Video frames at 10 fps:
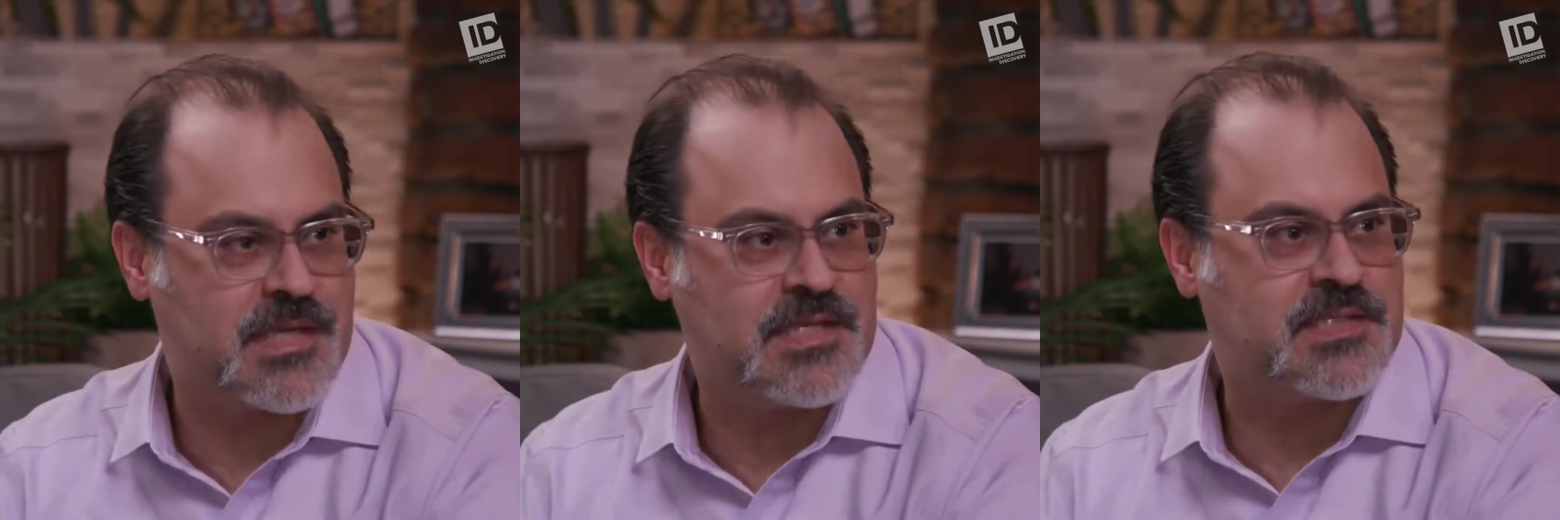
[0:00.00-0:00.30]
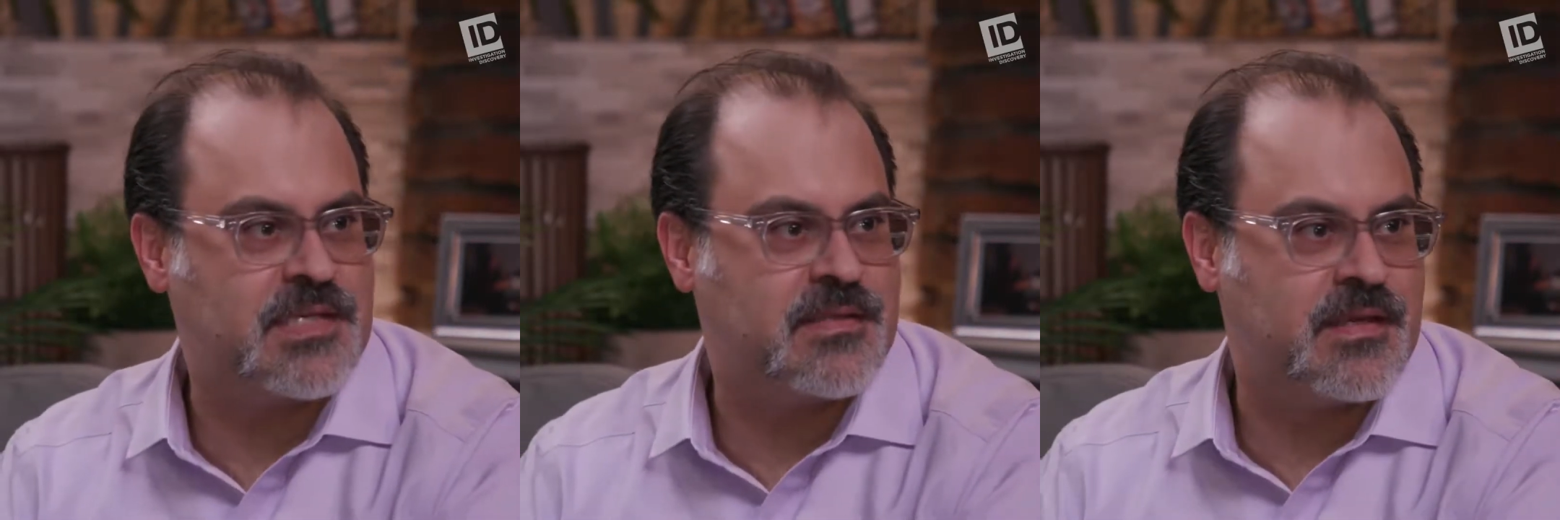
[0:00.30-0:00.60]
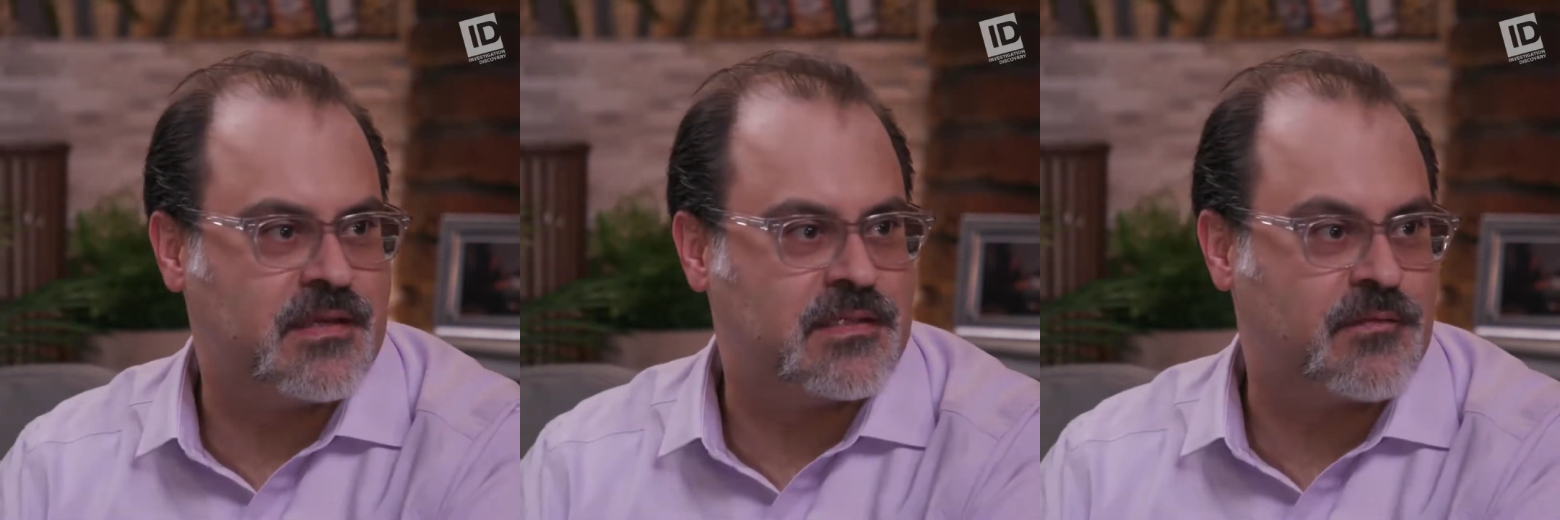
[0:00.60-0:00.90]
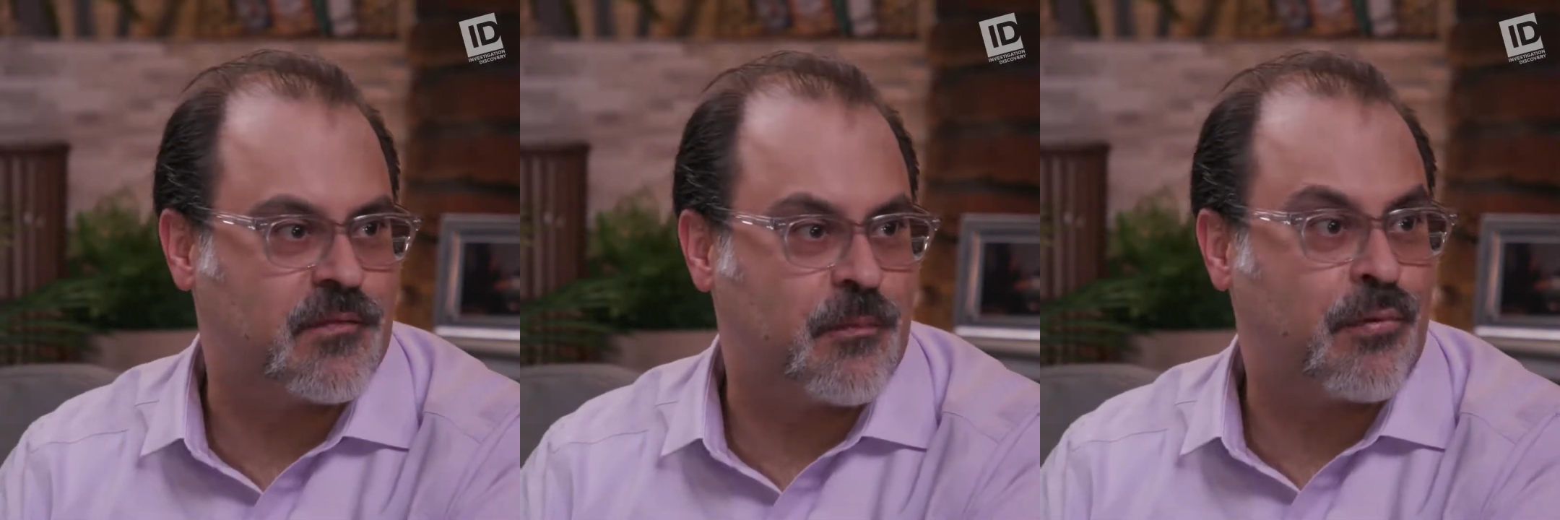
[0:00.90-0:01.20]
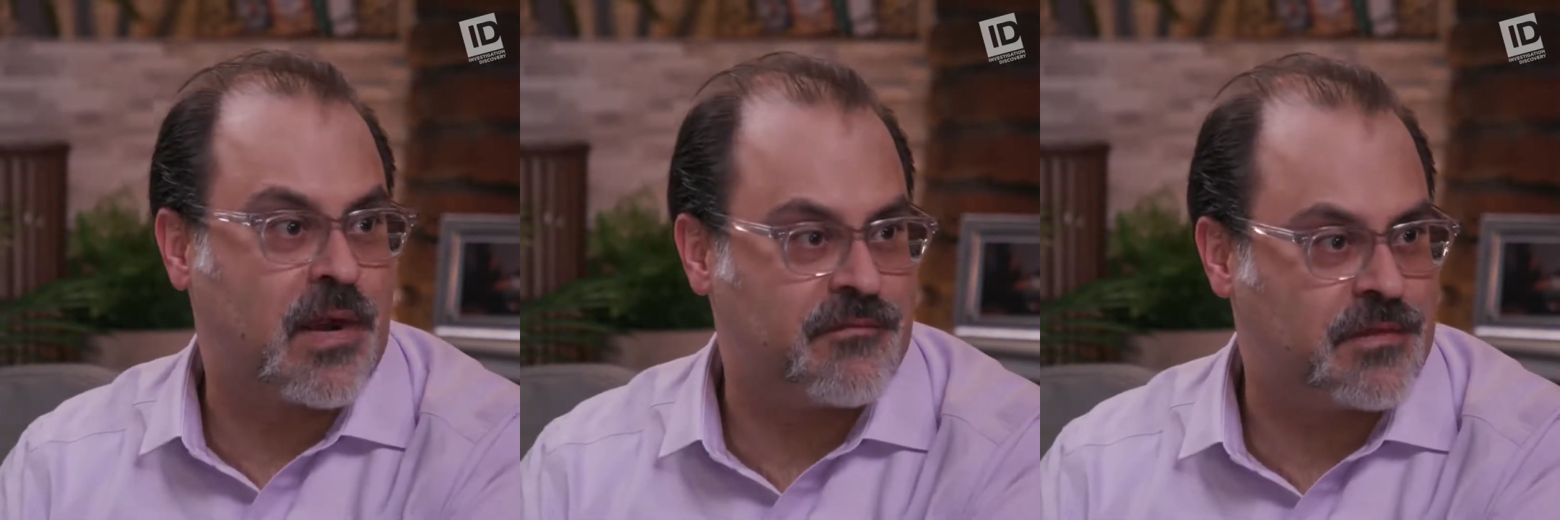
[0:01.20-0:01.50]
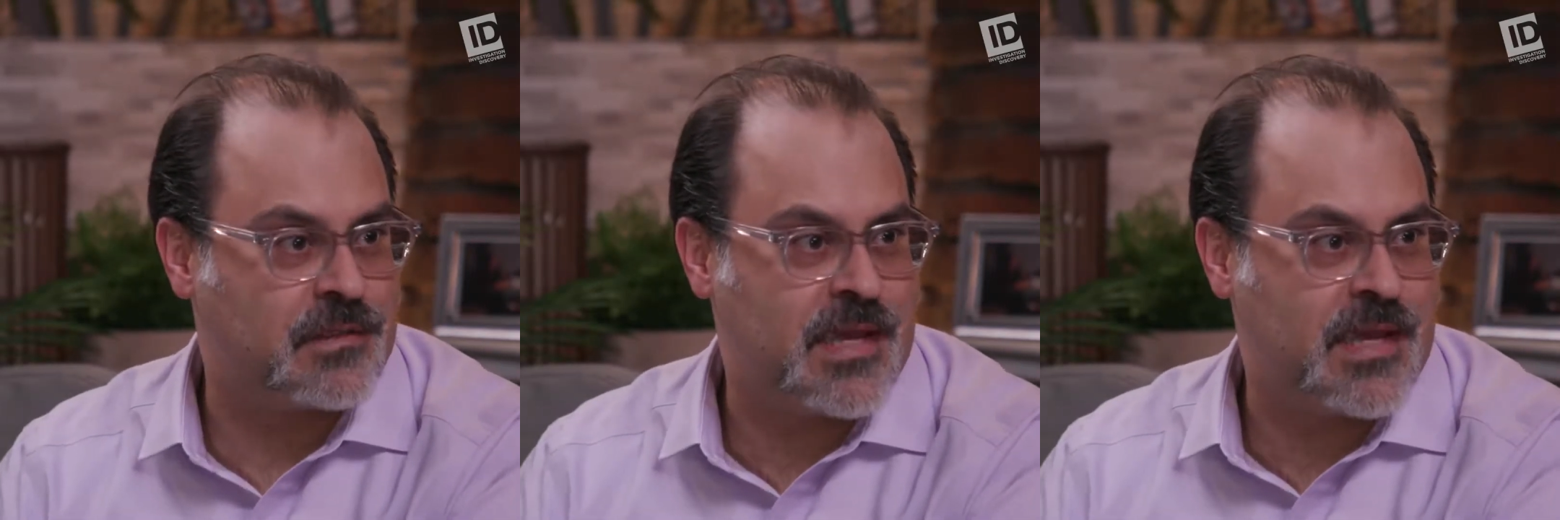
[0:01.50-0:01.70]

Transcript: I see that different private